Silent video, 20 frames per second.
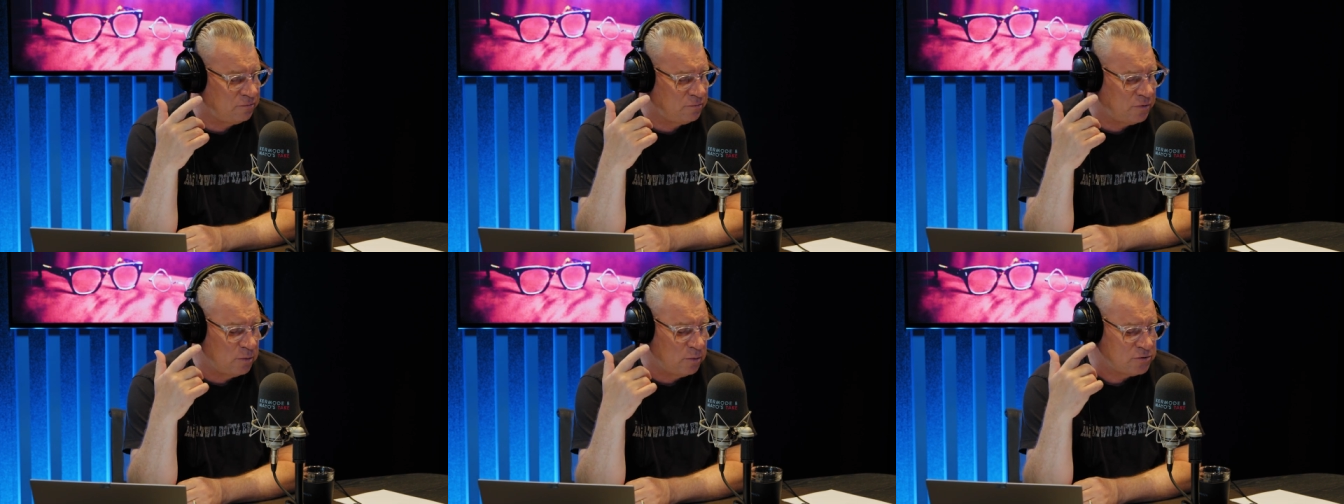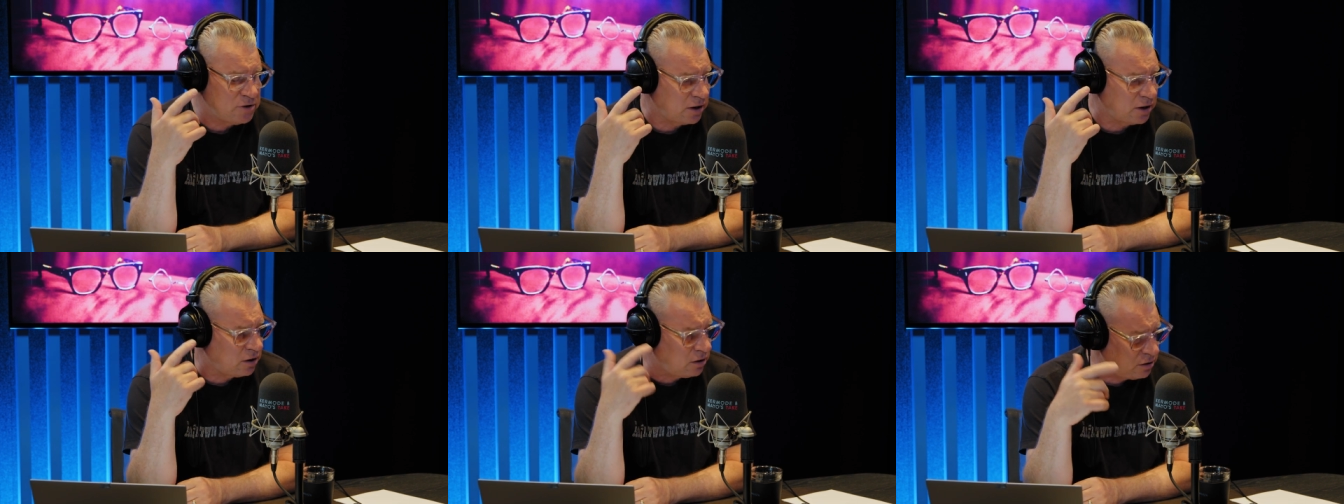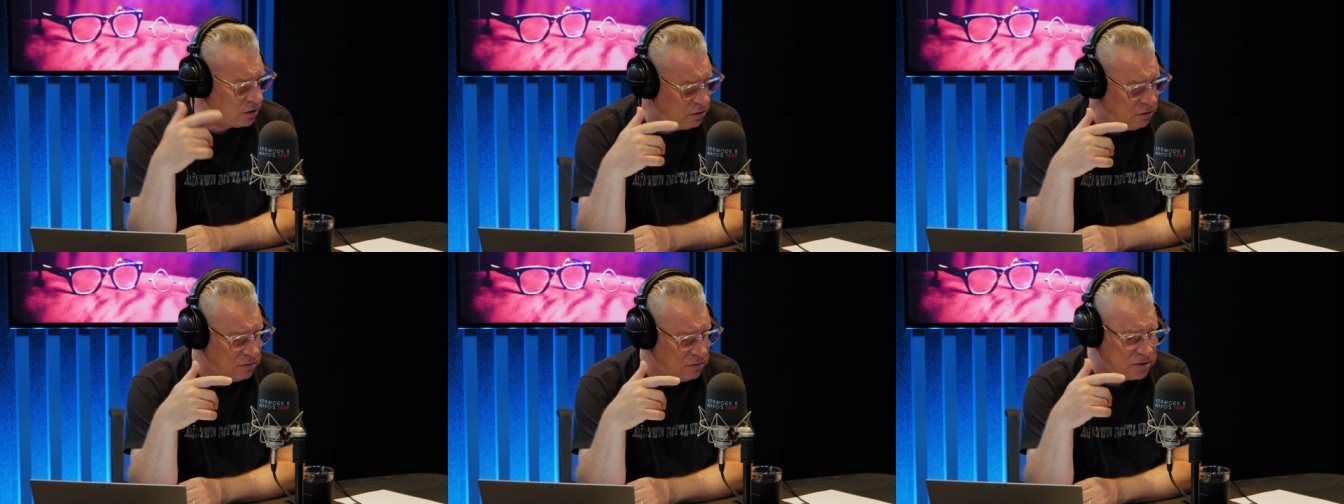films like
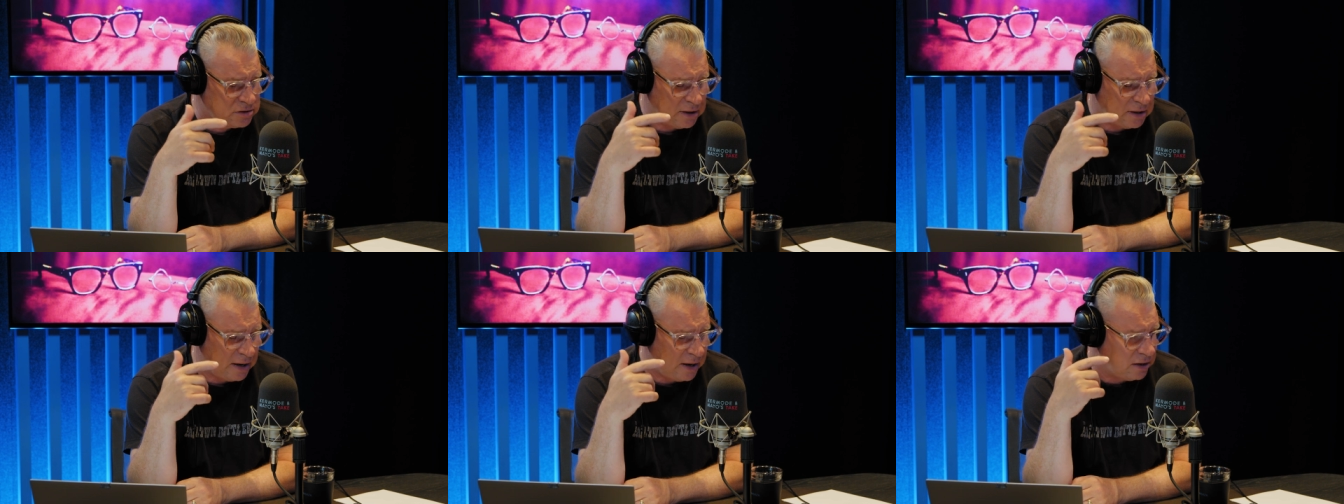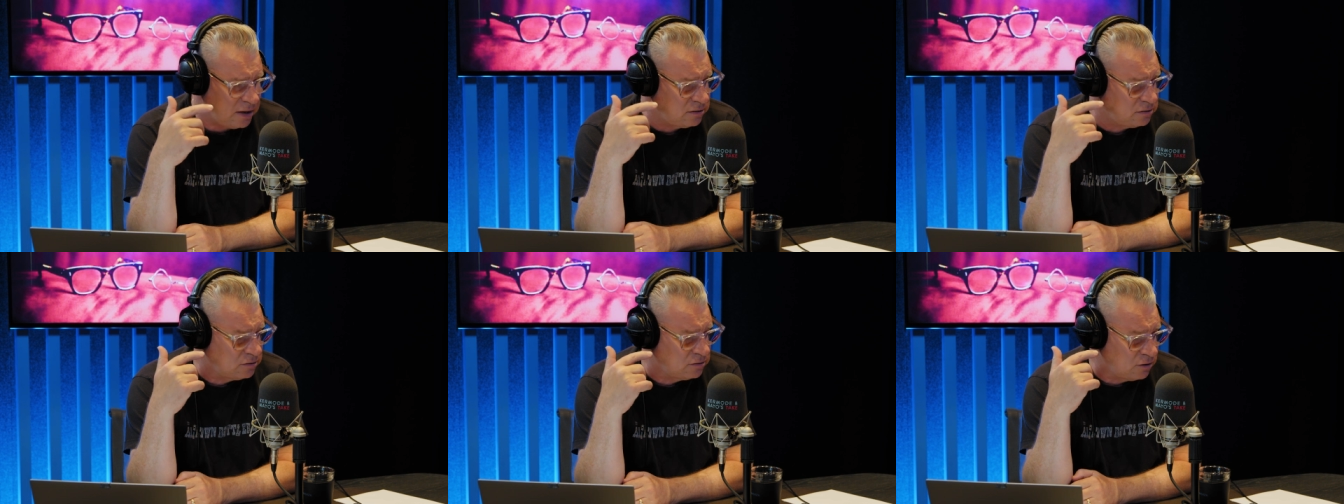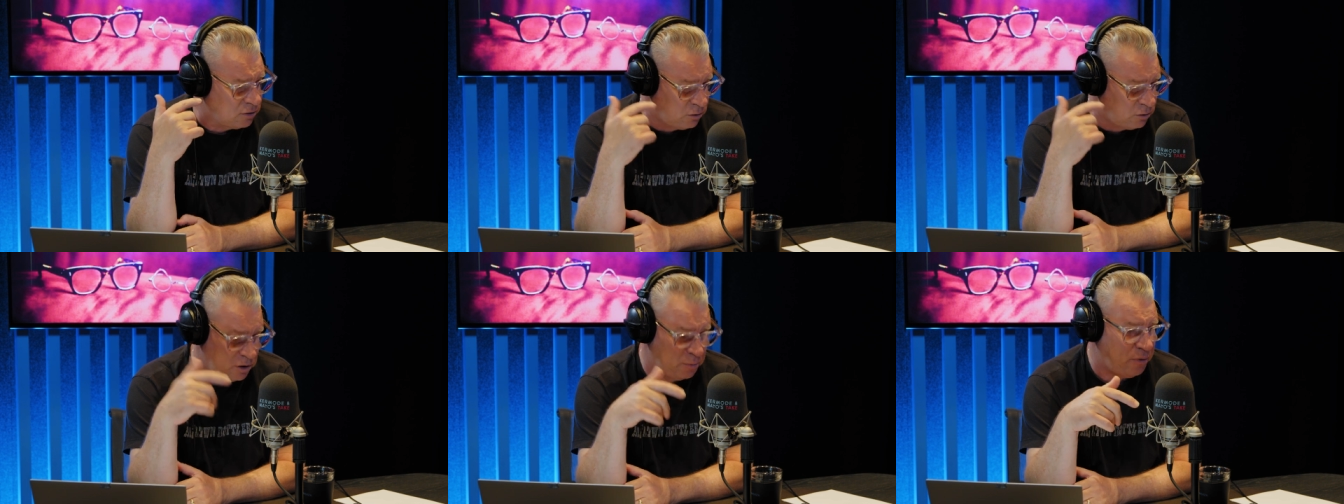Klute and
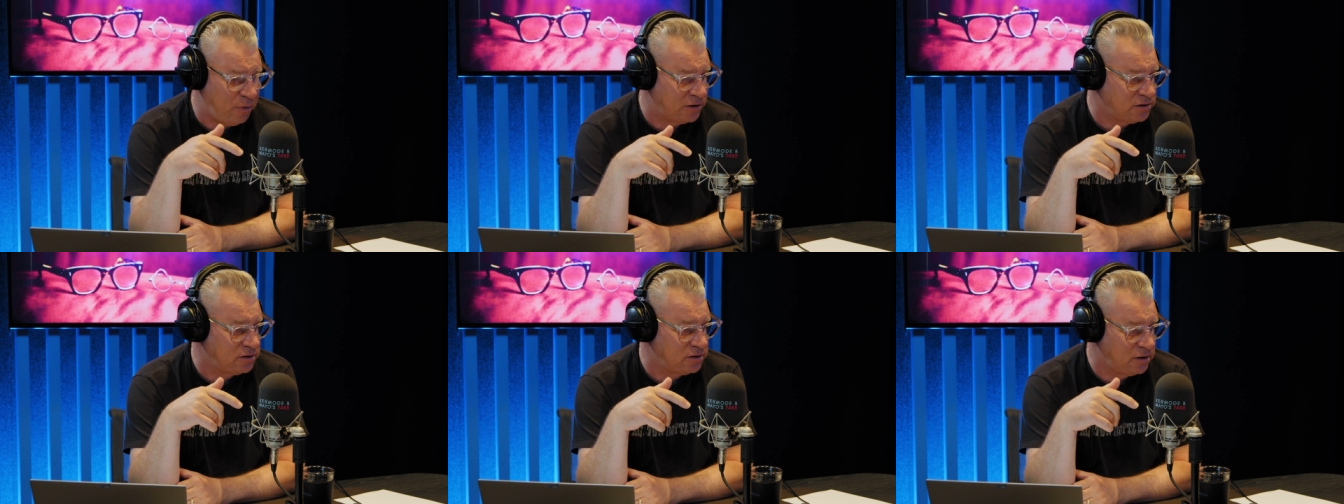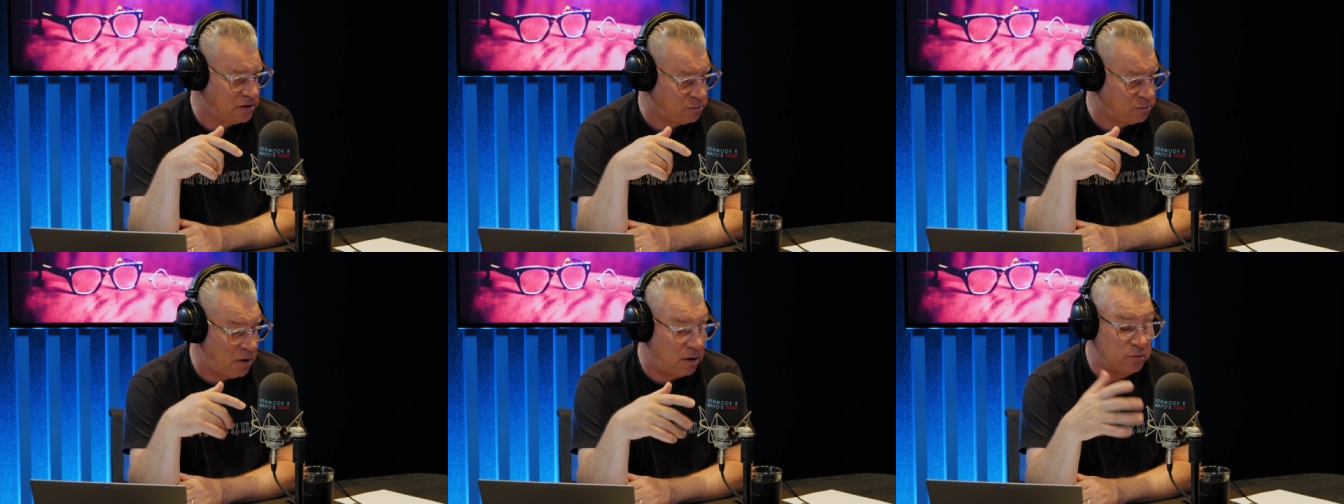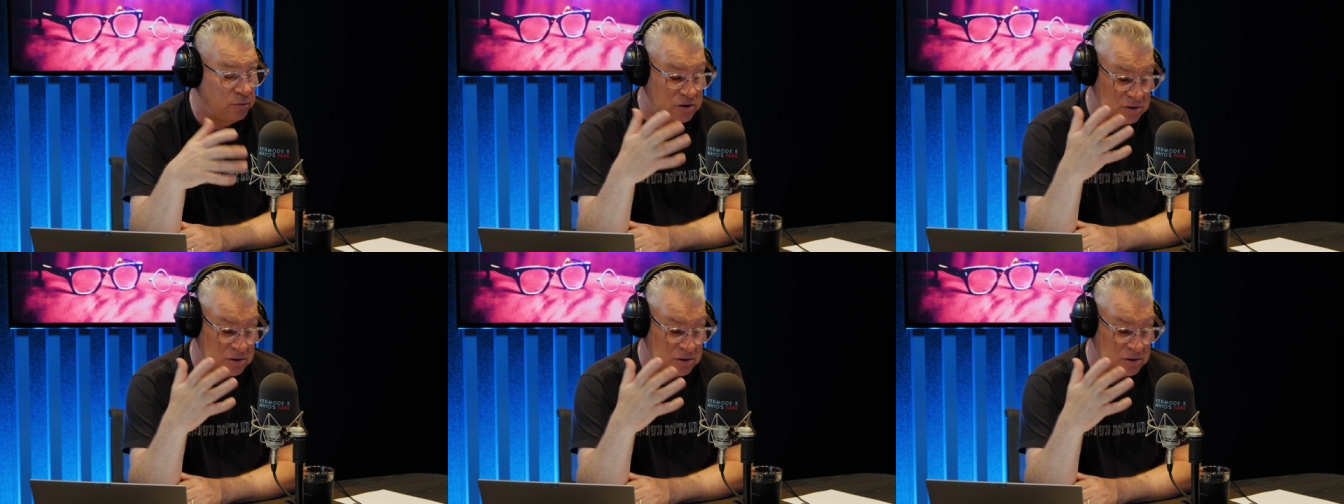All the President's Men,